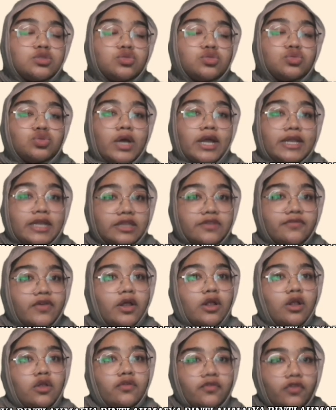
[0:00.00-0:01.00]
to
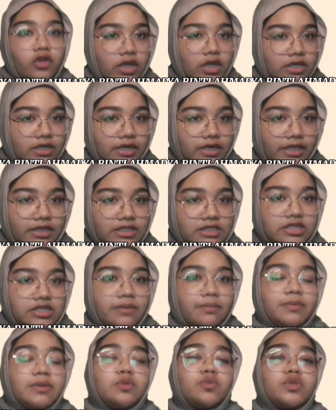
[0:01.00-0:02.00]
identify all 419
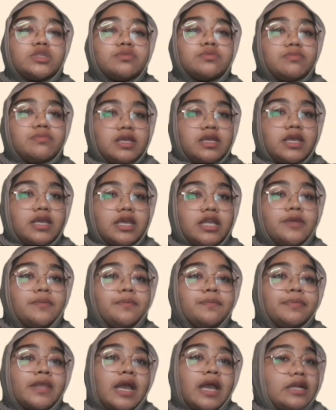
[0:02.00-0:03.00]
samples, which make it
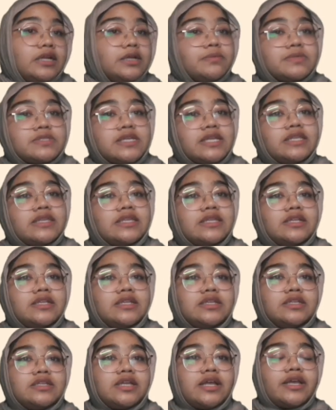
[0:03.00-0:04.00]
100%
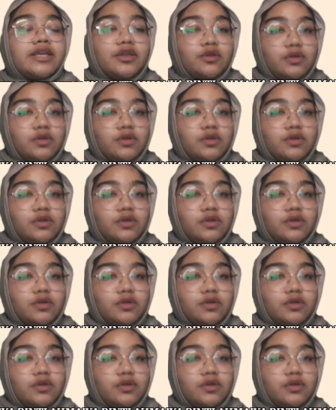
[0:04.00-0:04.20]
internal